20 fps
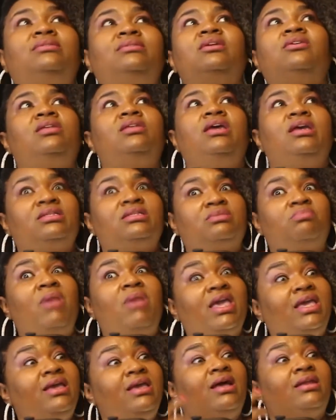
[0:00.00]
still is
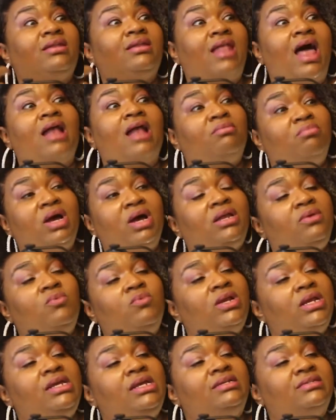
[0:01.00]
making a lot of money
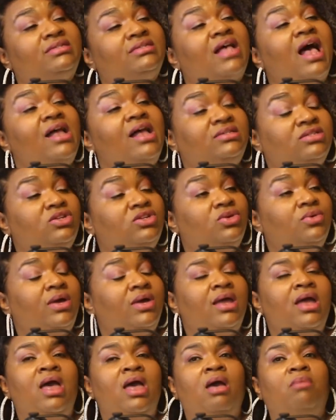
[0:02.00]
when he decides to do
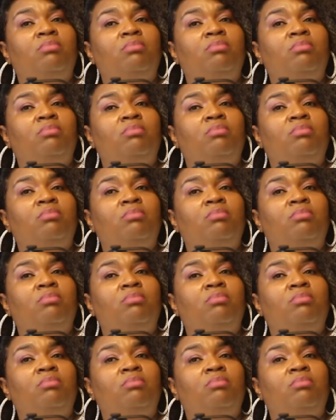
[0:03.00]
it.